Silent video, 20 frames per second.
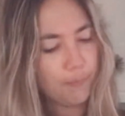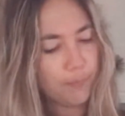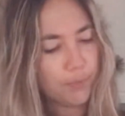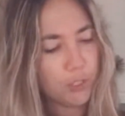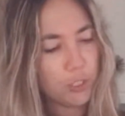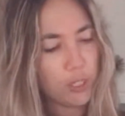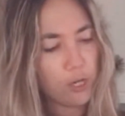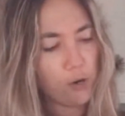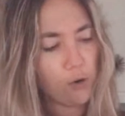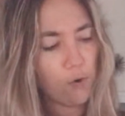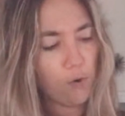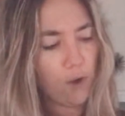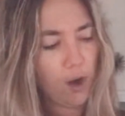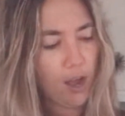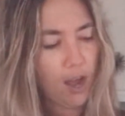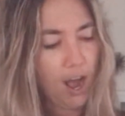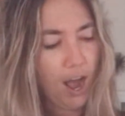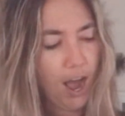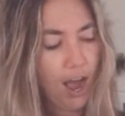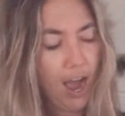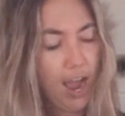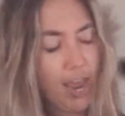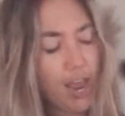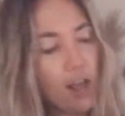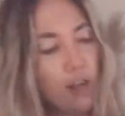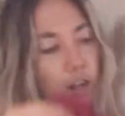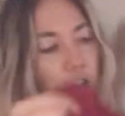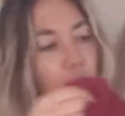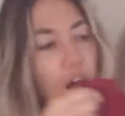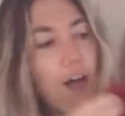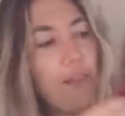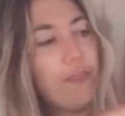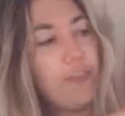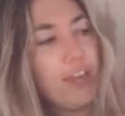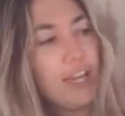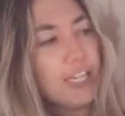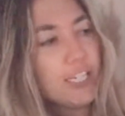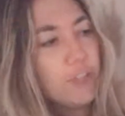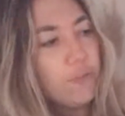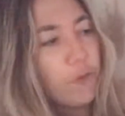So I got
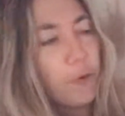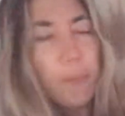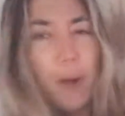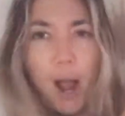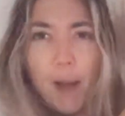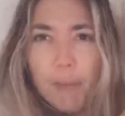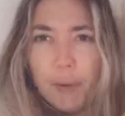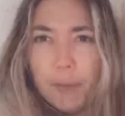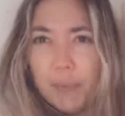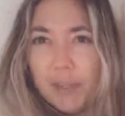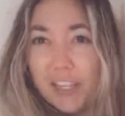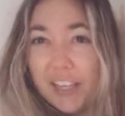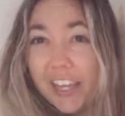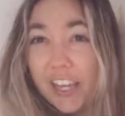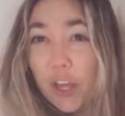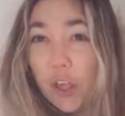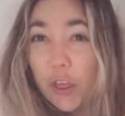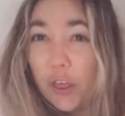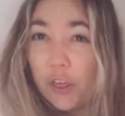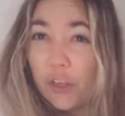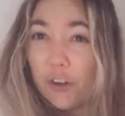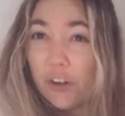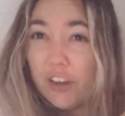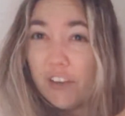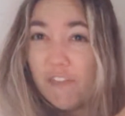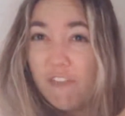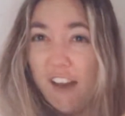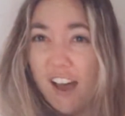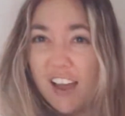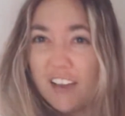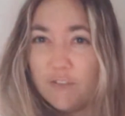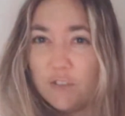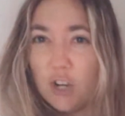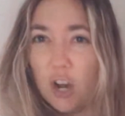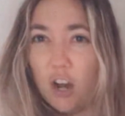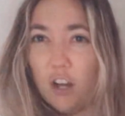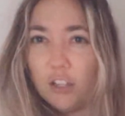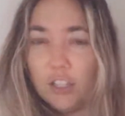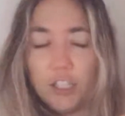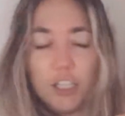this for probably like
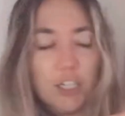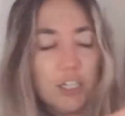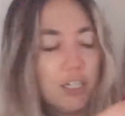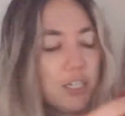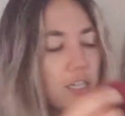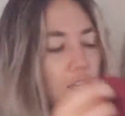$35